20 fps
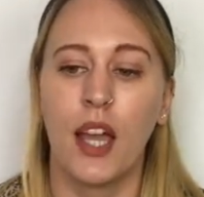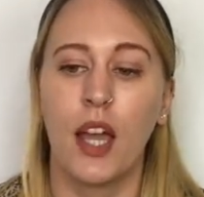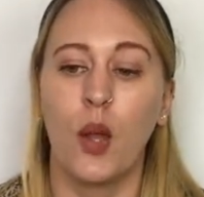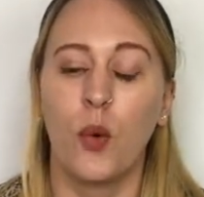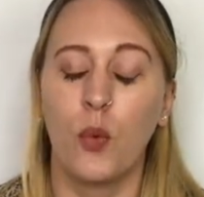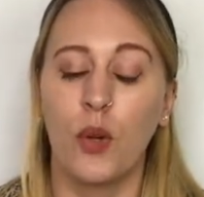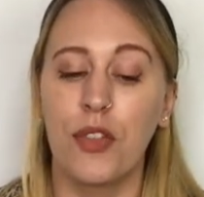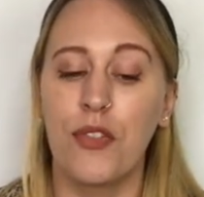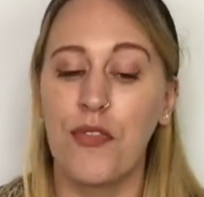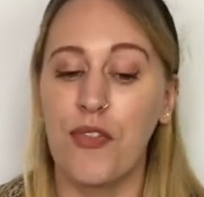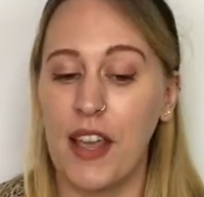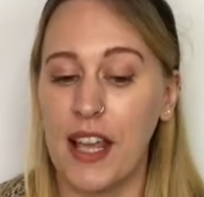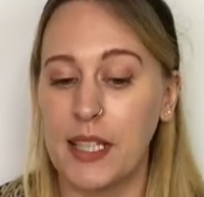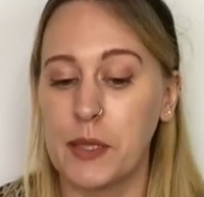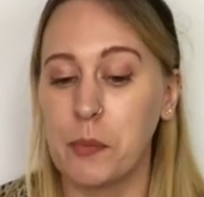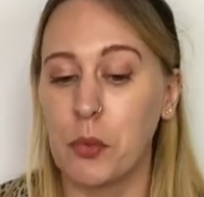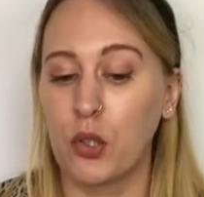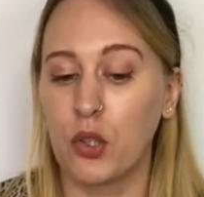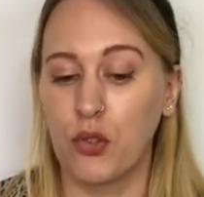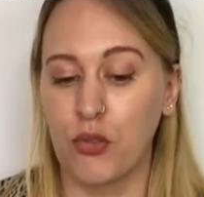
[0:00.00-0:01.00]
with
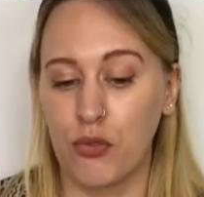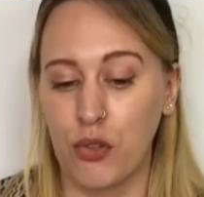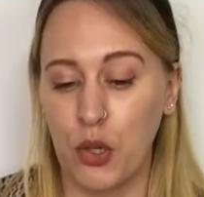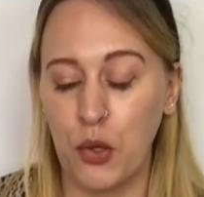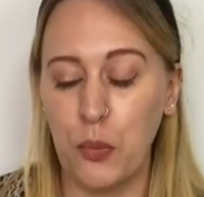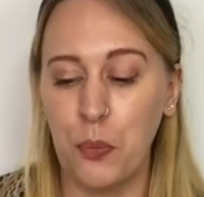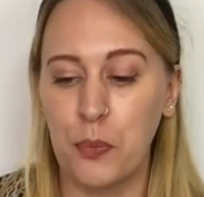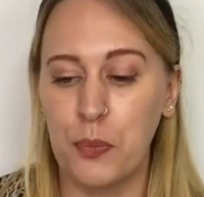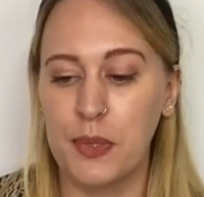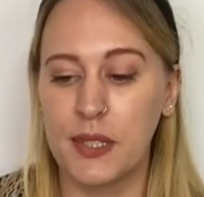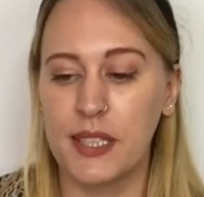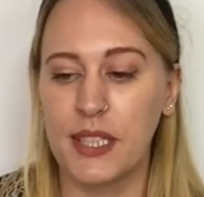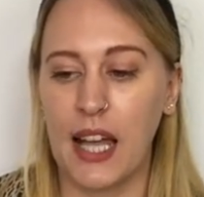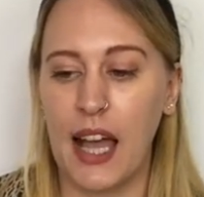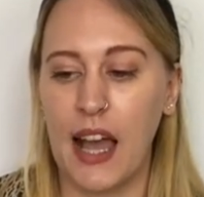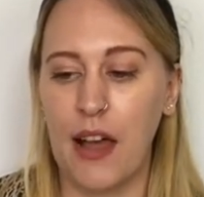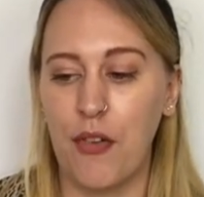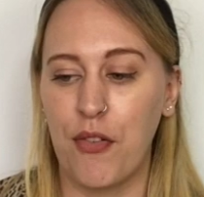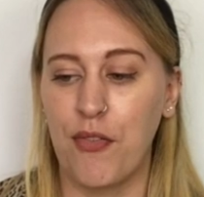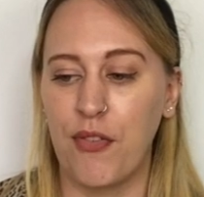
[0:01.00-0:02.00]
Facebook groups,
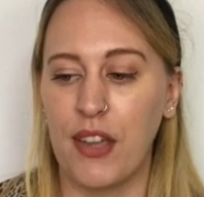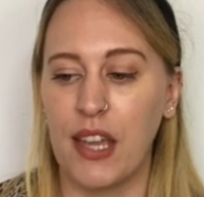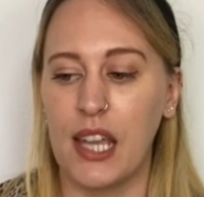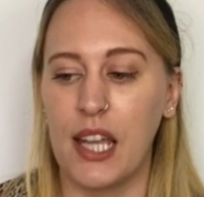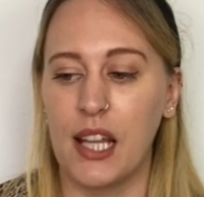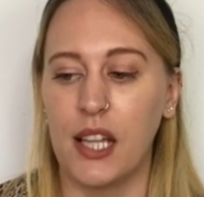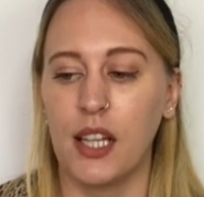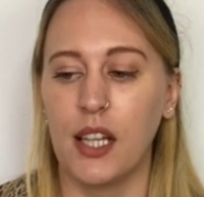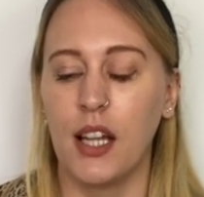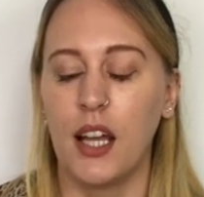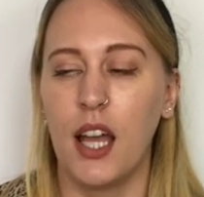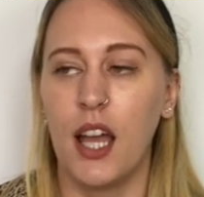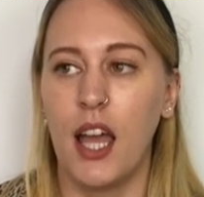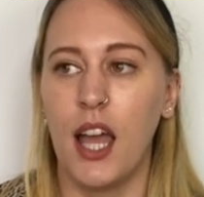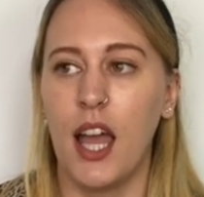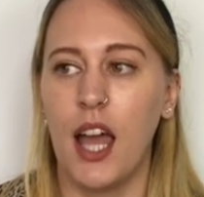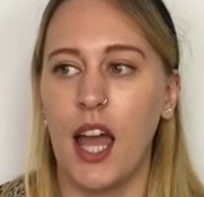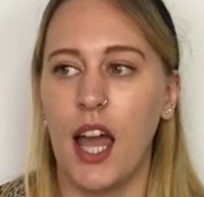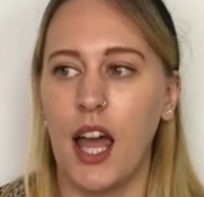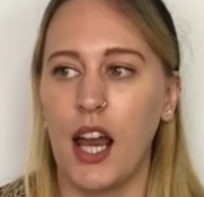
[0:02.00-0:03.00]
I feel
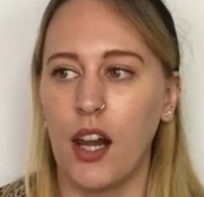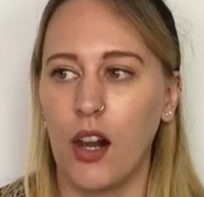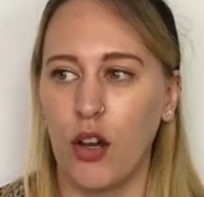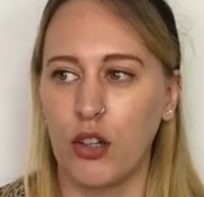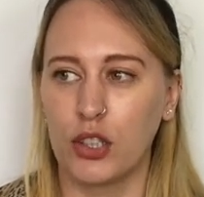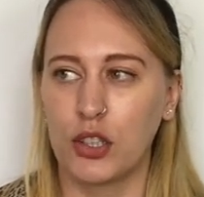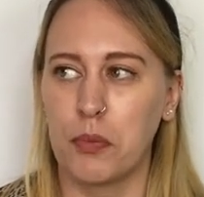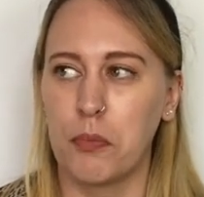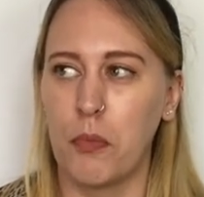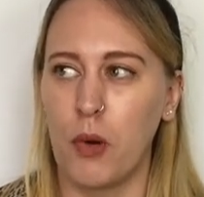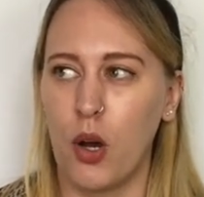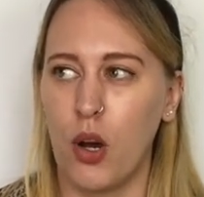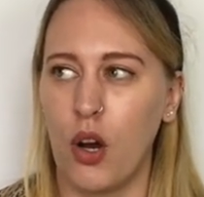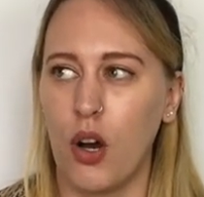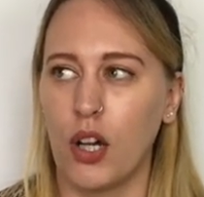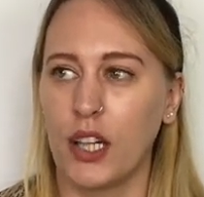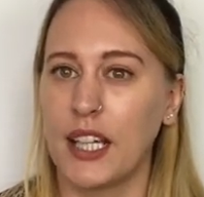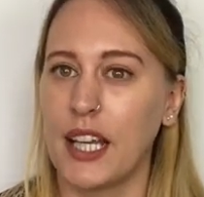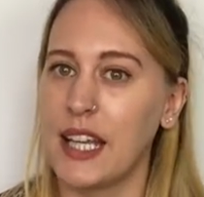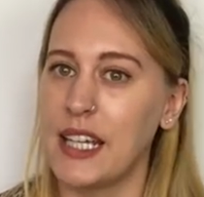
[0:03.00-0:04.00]
a lot
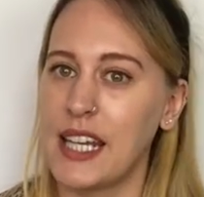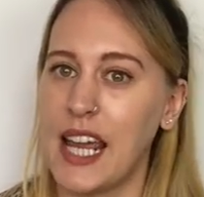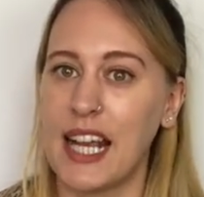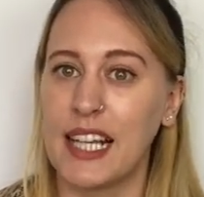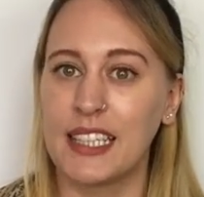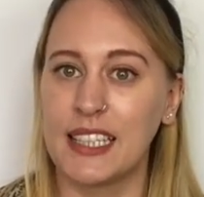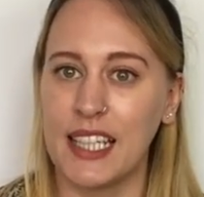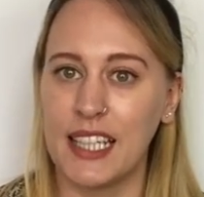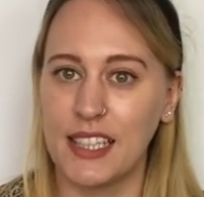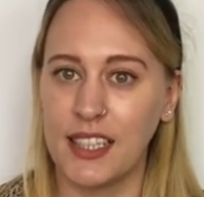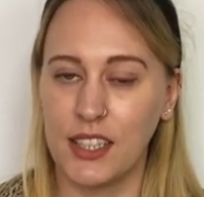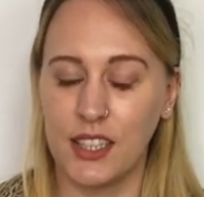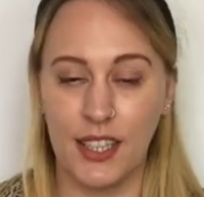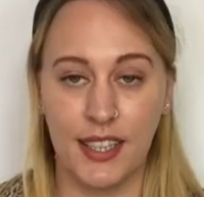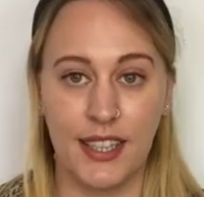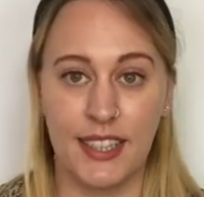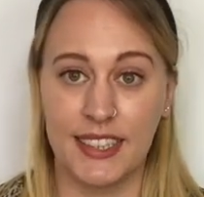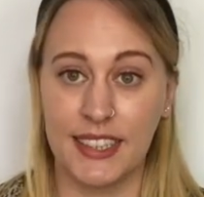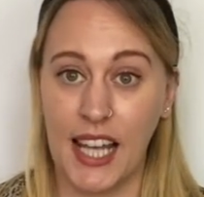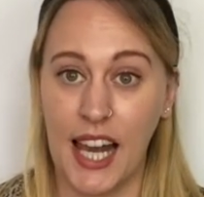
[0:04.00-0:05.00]
more connected to
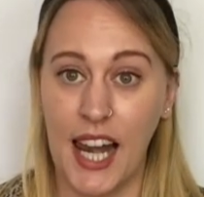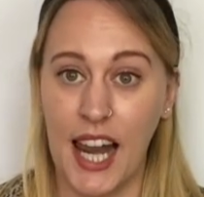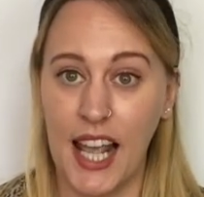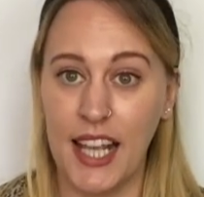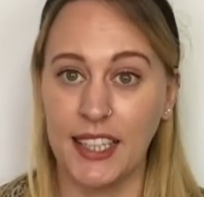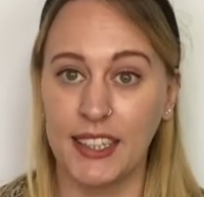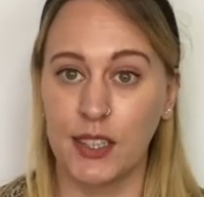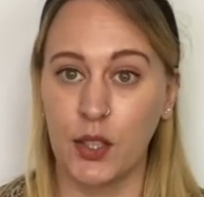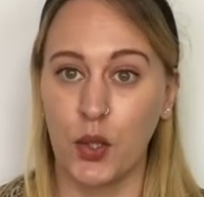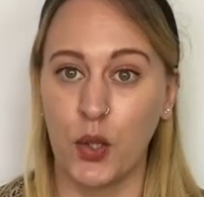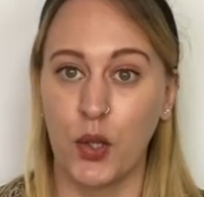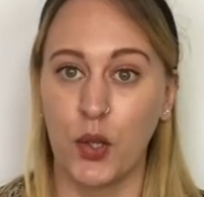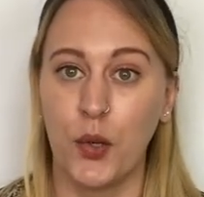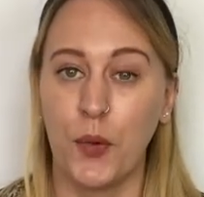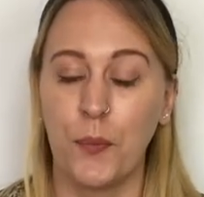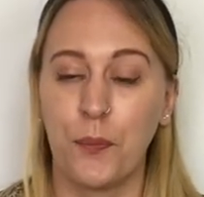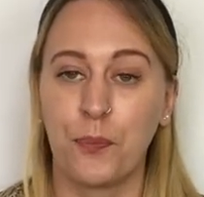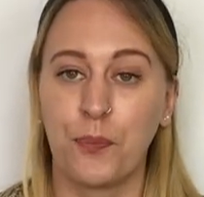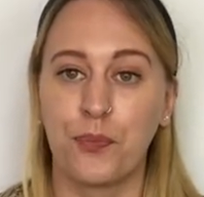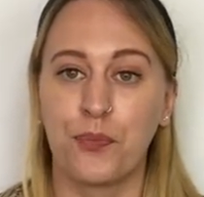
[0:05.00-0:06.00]
the seller. So
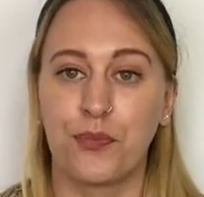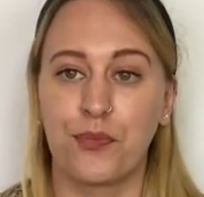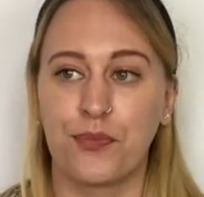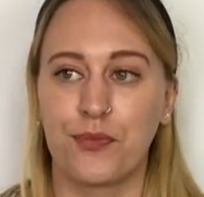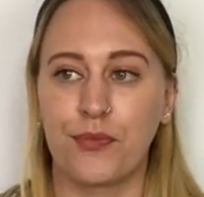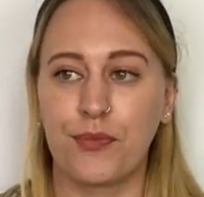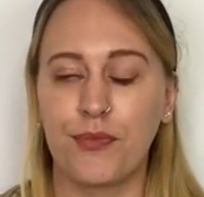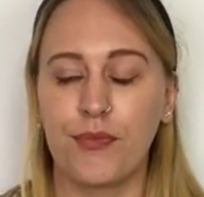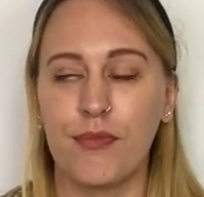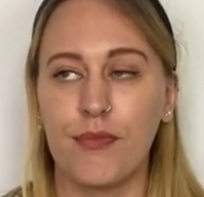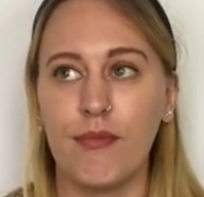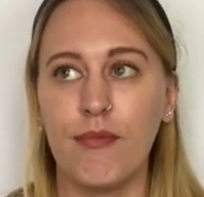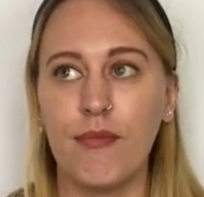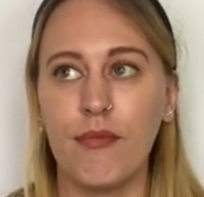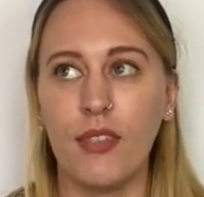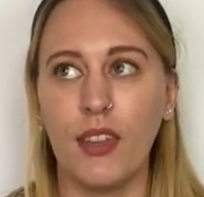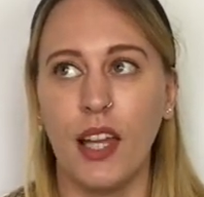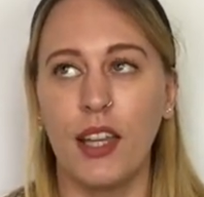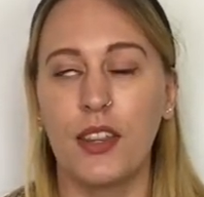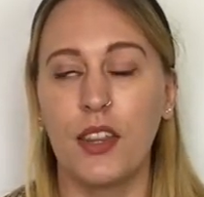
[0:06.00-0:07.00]

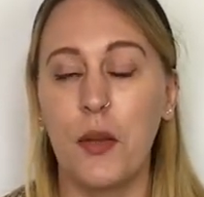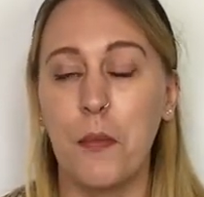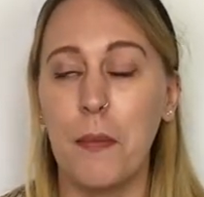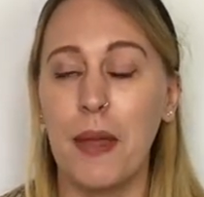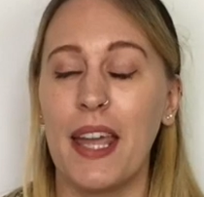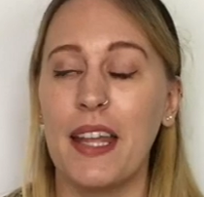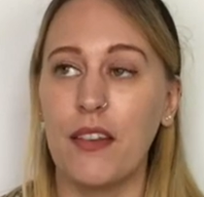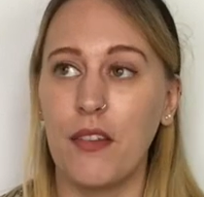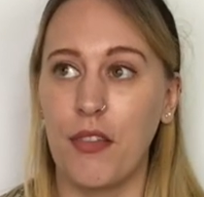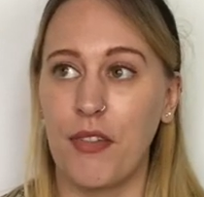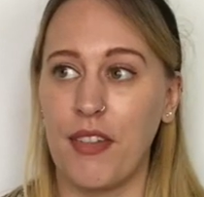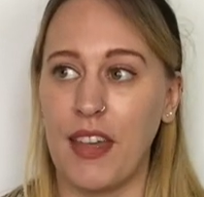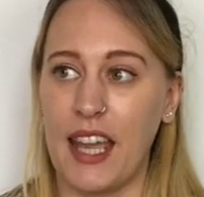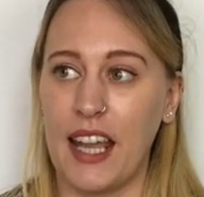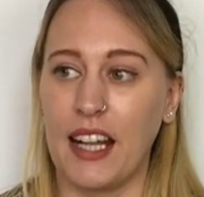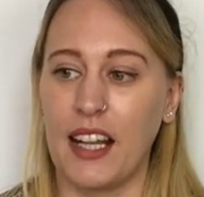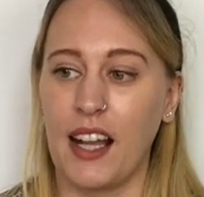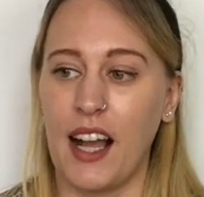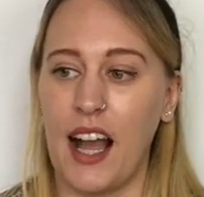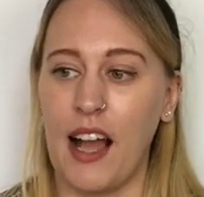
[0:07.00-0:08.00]
the main
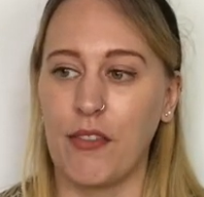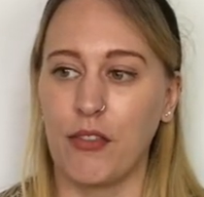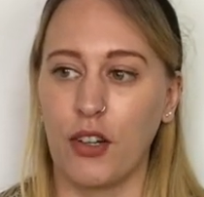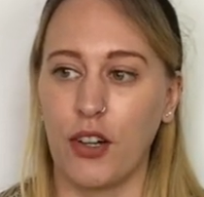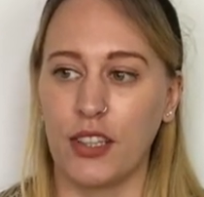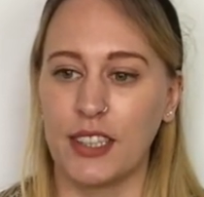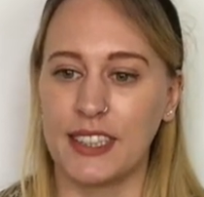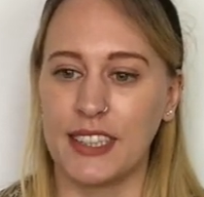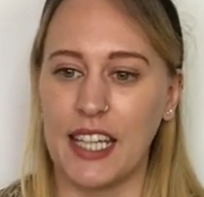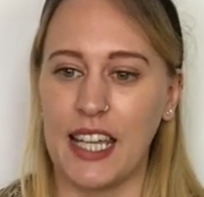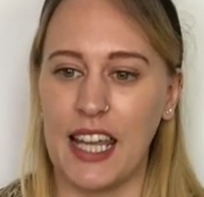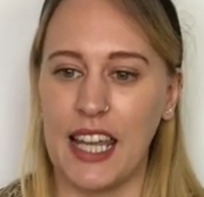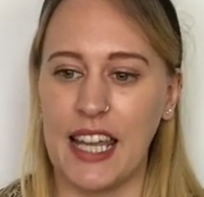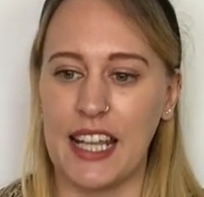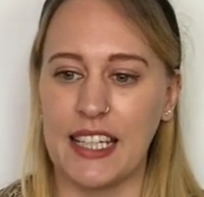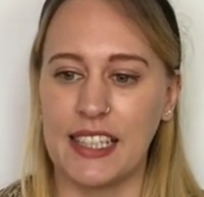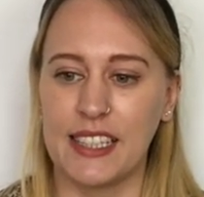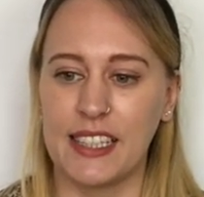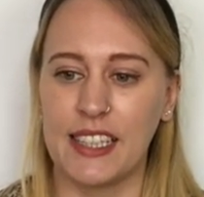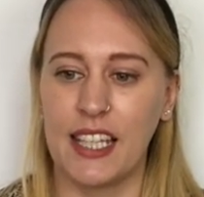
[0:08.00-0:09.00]
thing I've got to say
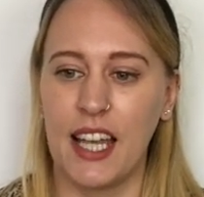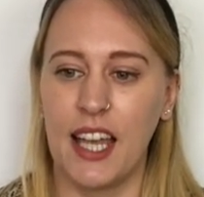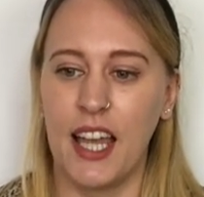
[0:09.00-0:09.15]
is